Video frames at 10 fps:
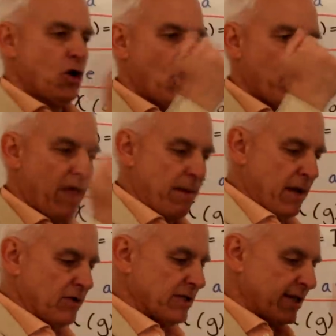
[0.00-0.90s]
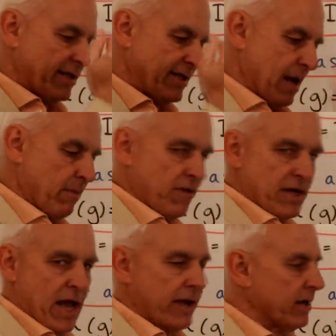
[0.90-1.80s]
of that matrix, the sum of the
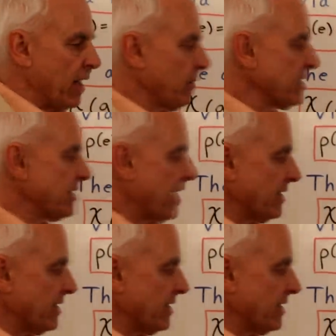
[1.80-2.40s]
diagonal elements, and